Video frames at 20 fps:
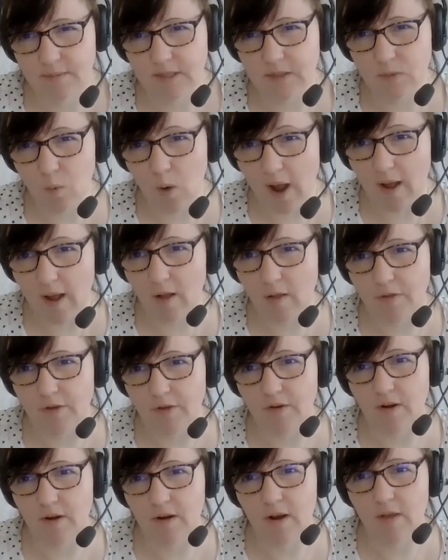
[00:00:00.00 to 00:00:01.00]
as well,
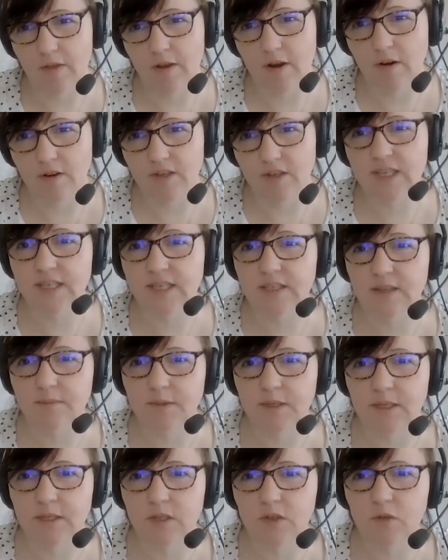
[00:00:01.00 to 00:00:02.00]
there are
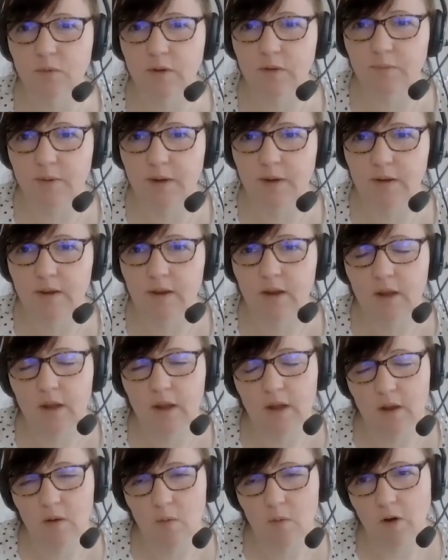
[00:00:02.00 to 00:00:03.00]
systems, and so we've been
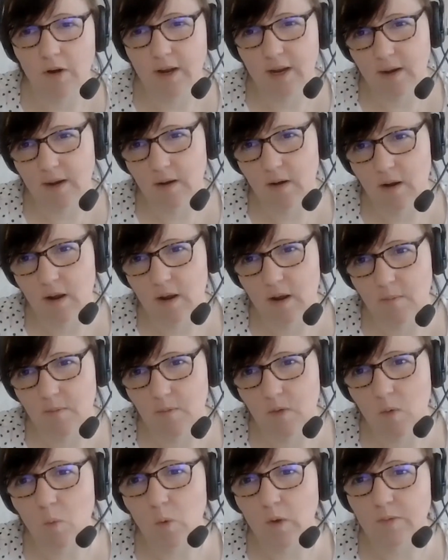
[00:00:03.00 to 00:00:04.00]
working
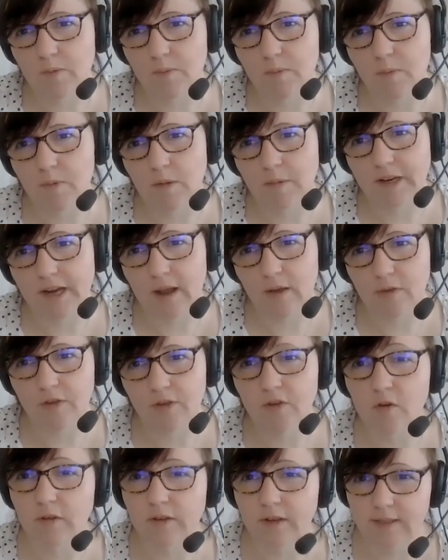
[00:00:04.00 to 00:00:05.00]
with Public Health
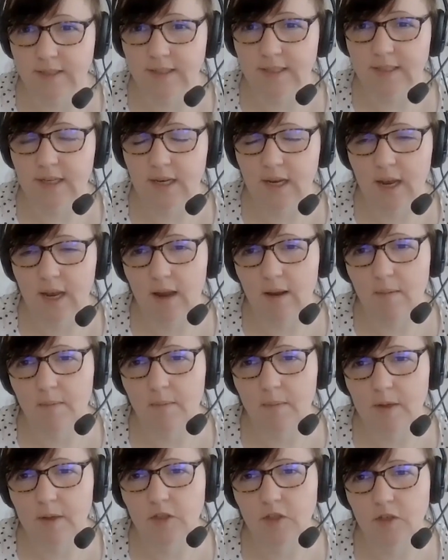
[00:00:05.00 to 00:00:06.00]
Scotland
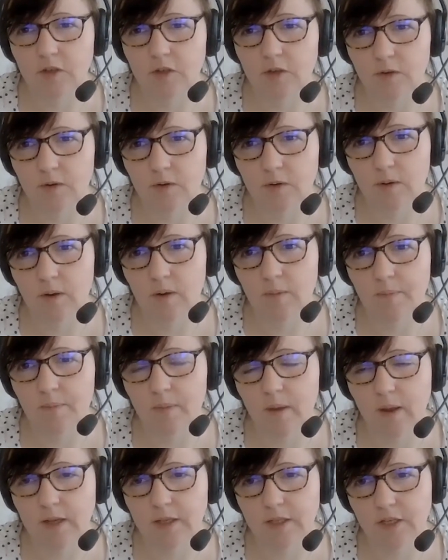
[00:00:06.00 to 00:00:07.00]
to
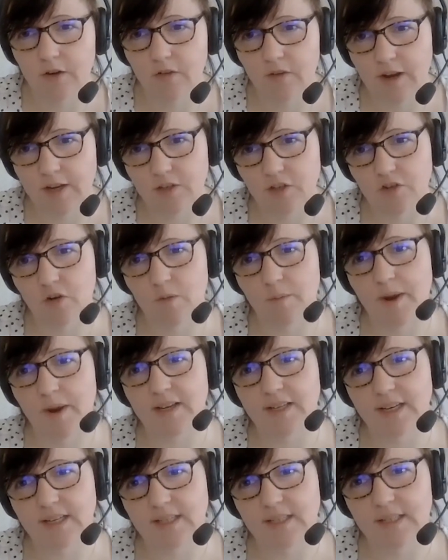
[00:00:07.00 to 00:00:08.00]
integrate genomic
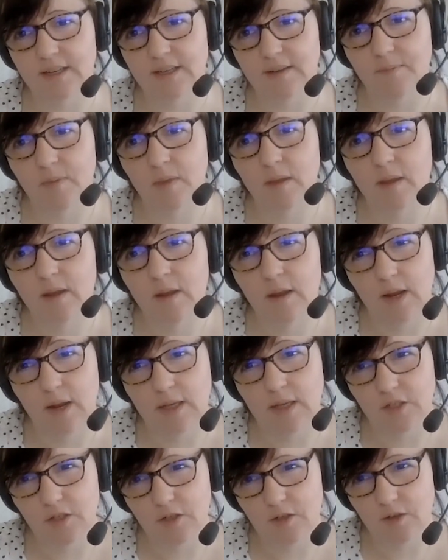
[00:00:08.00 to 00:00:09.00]
data
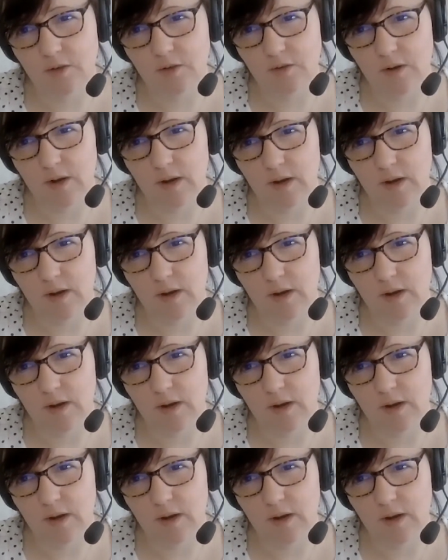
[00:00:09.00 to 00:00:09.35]
into